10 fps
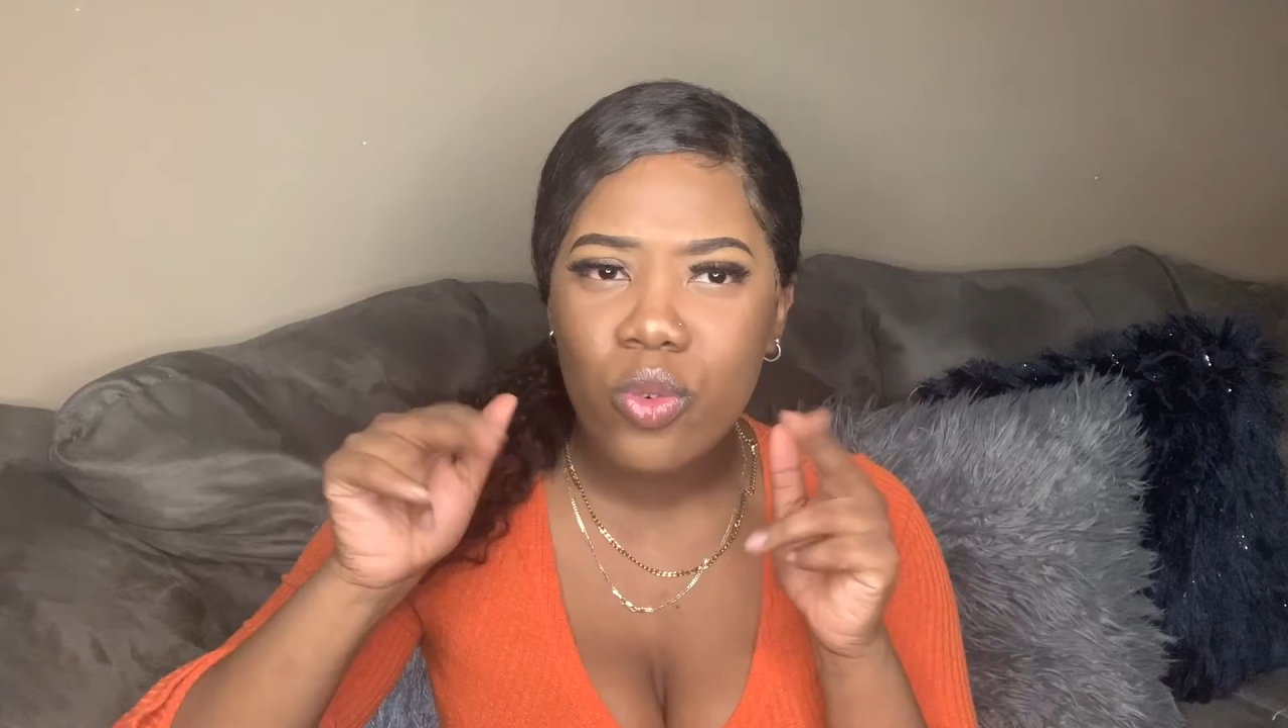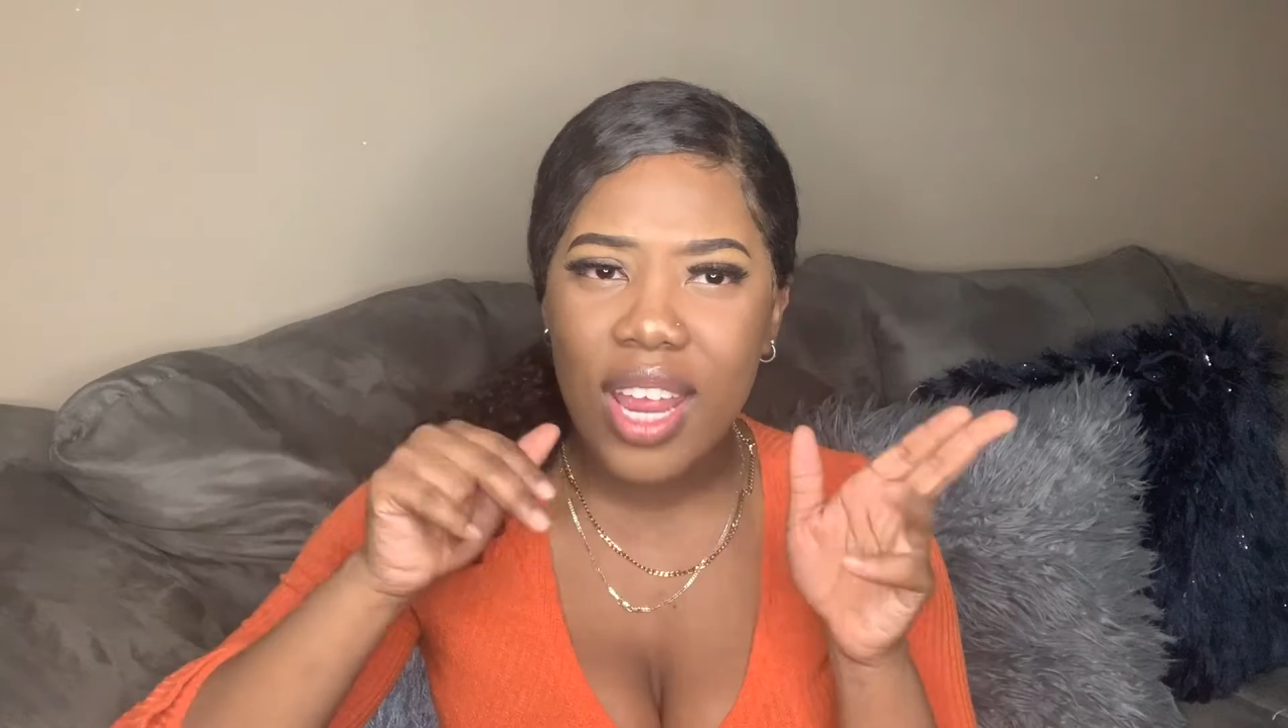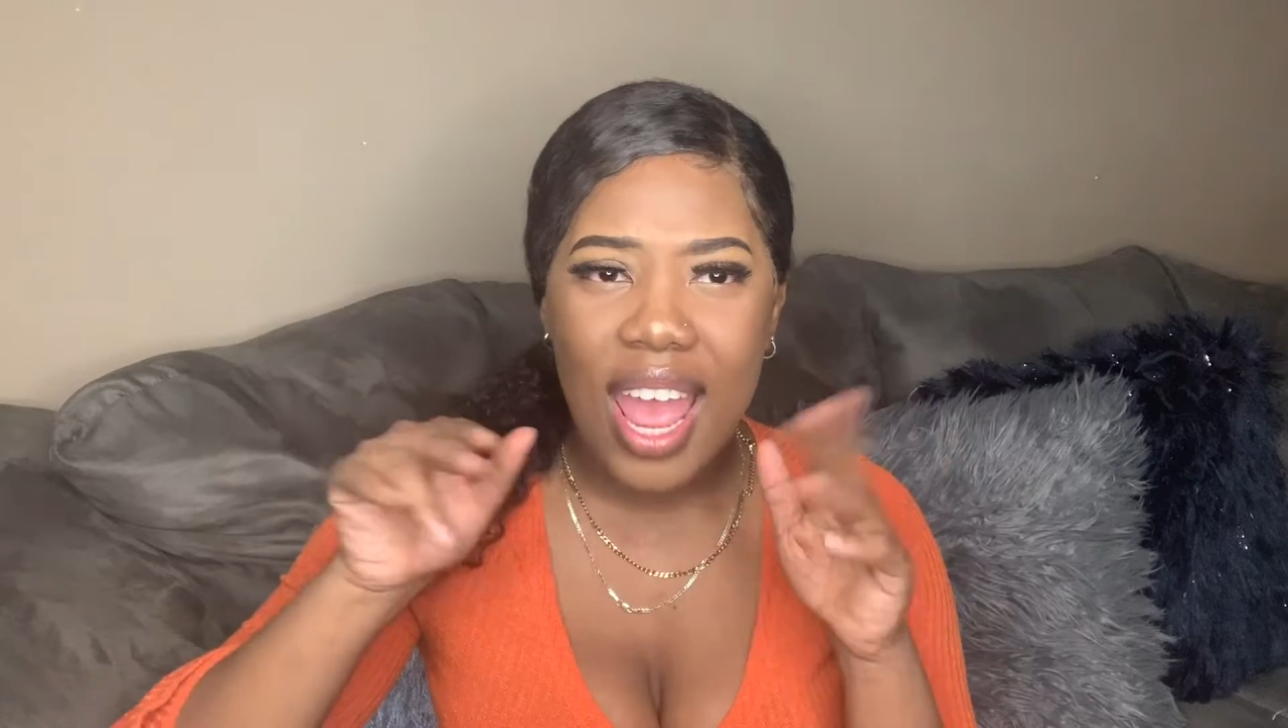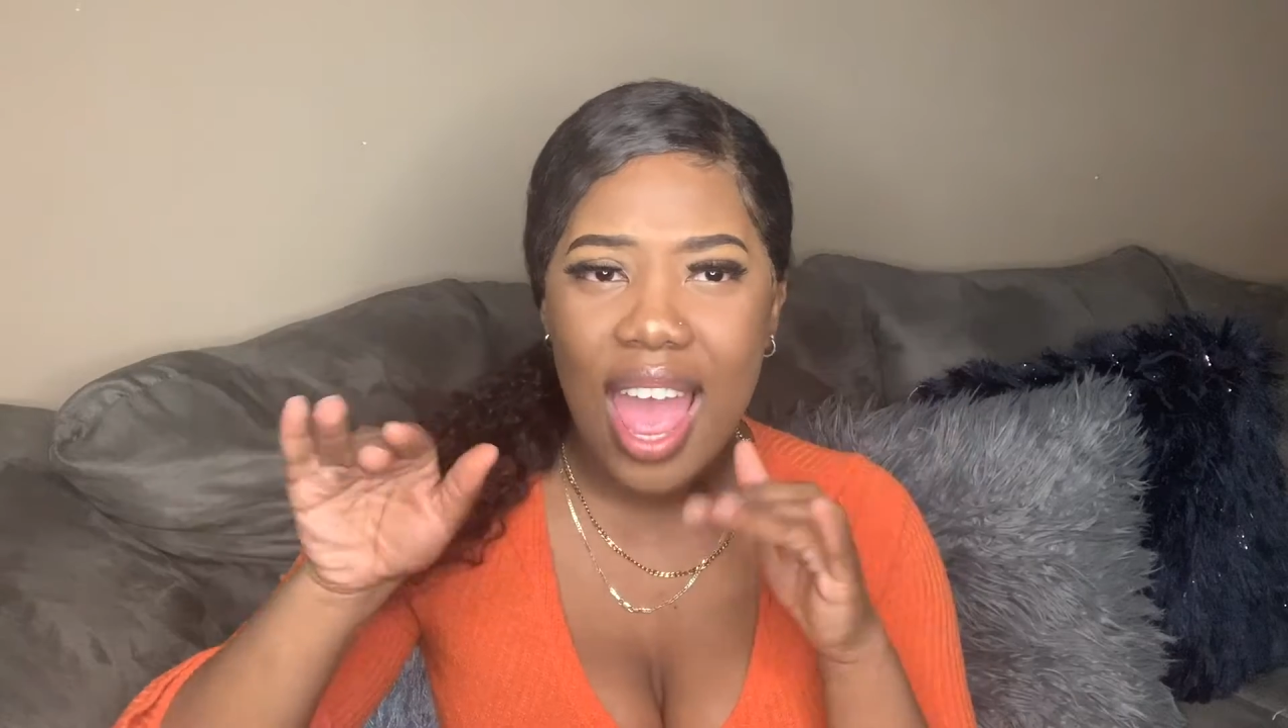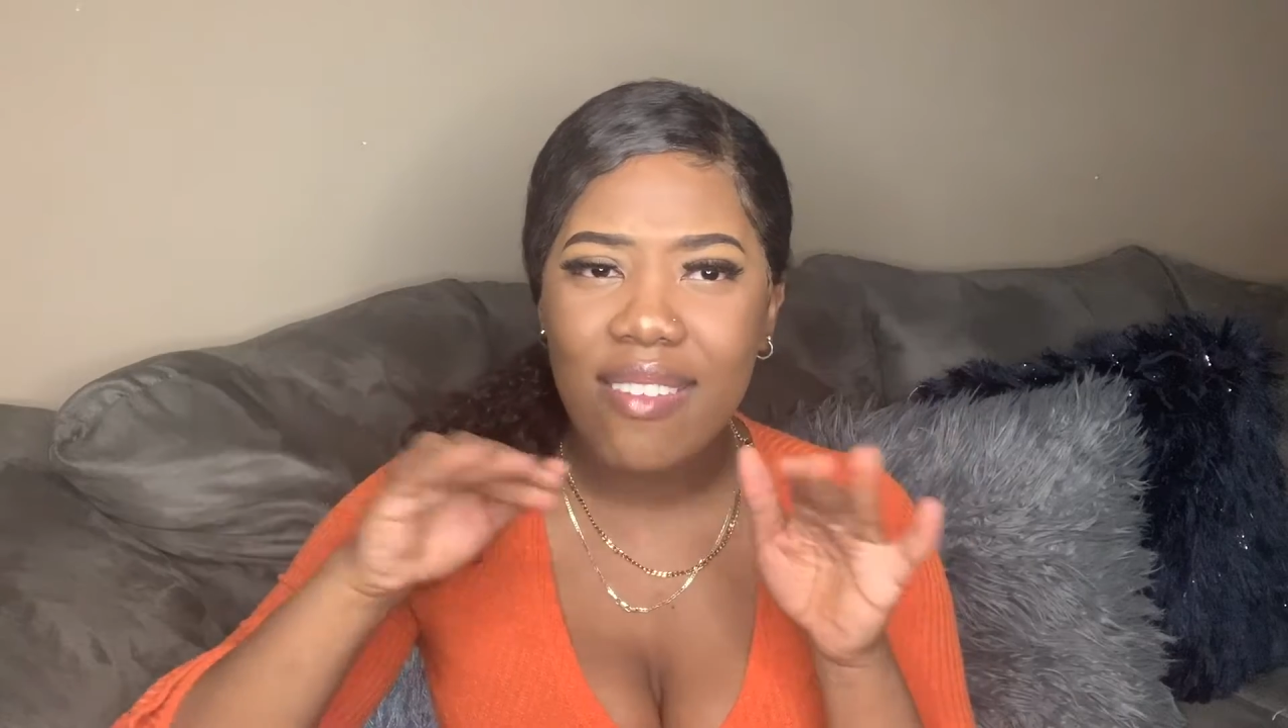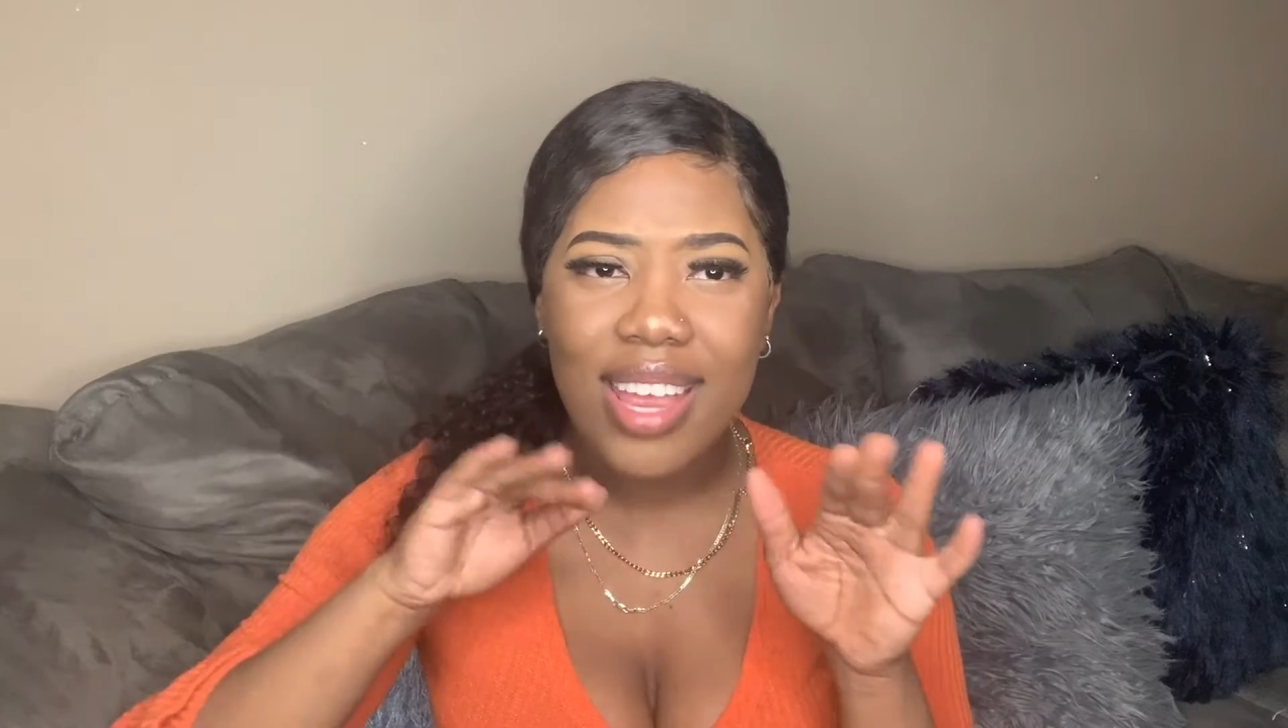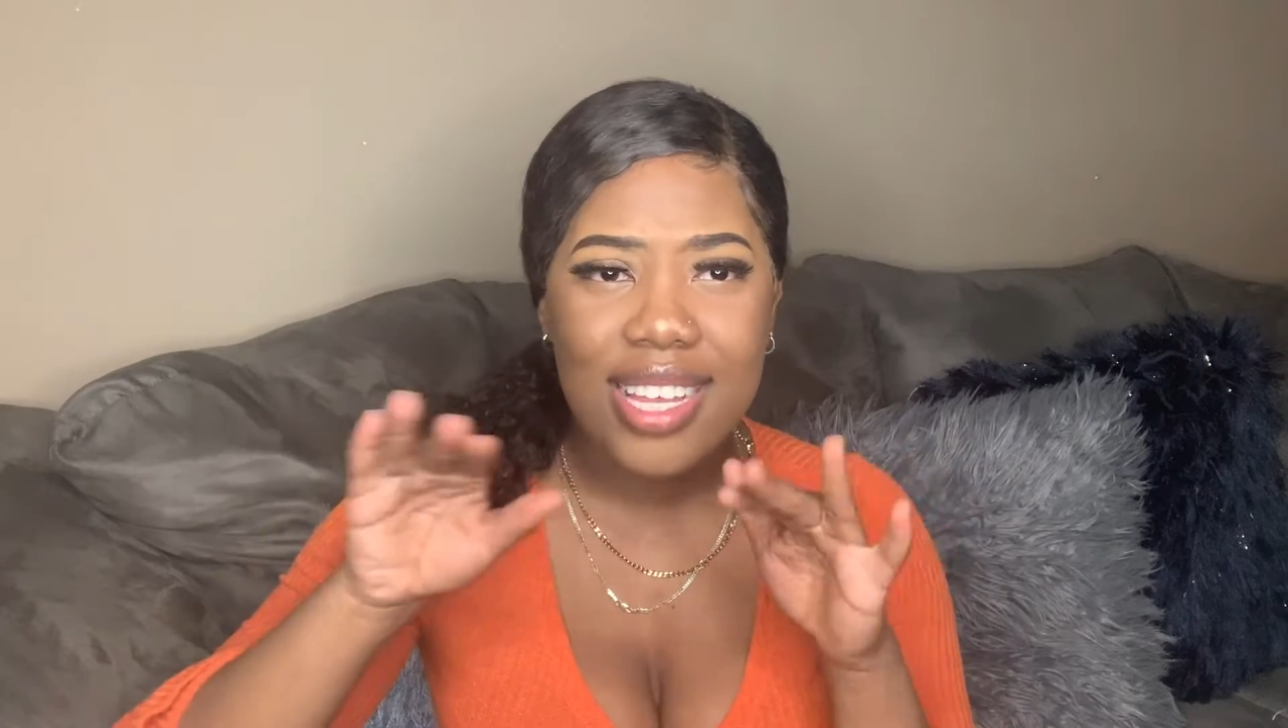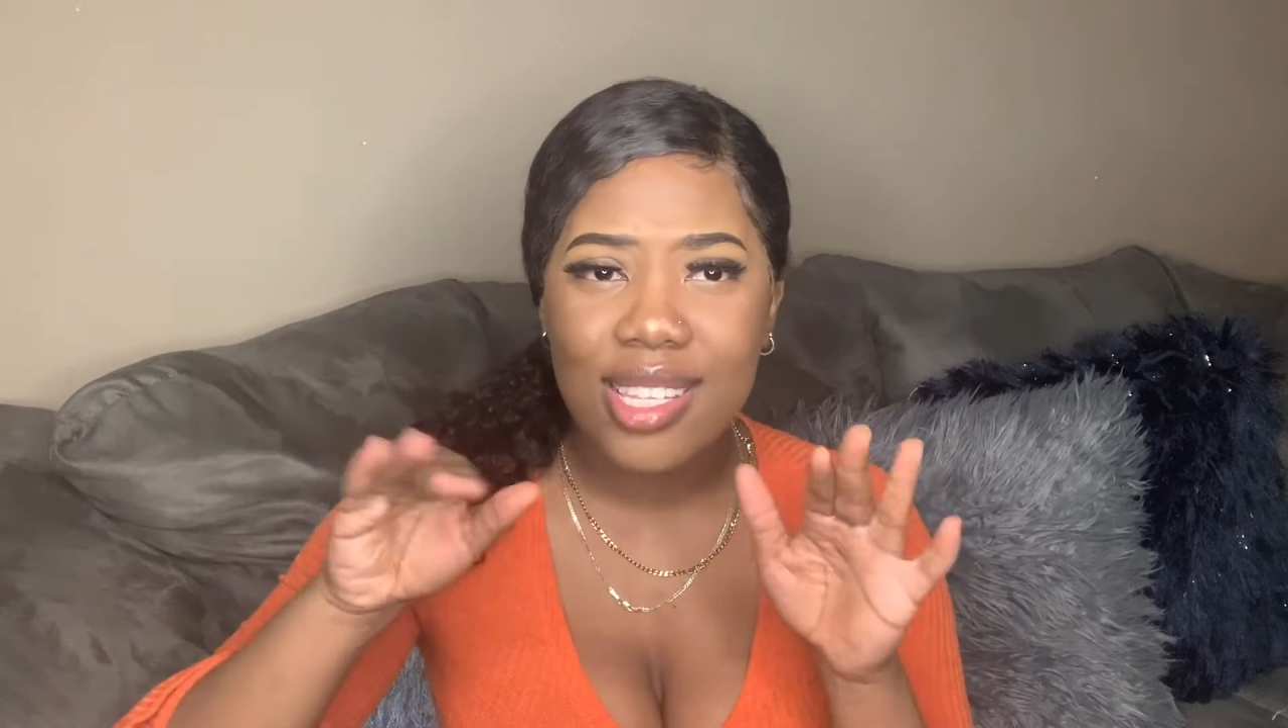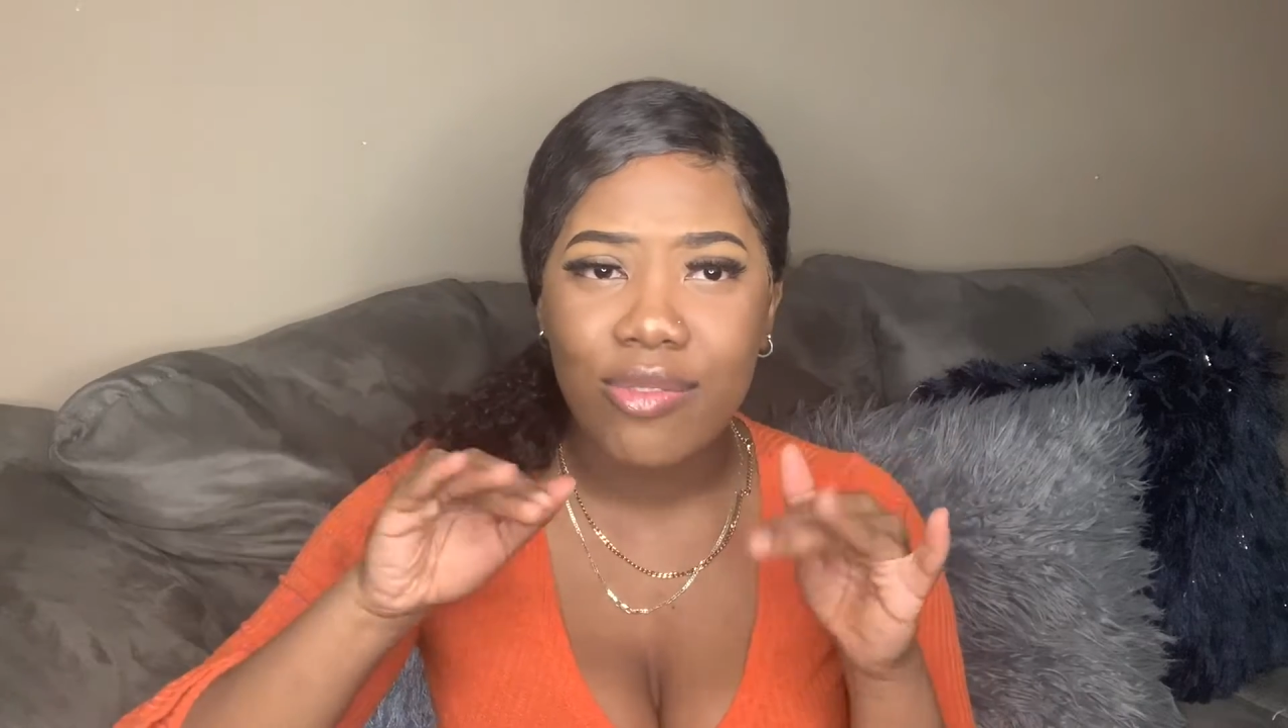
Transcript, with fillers: you can't have guests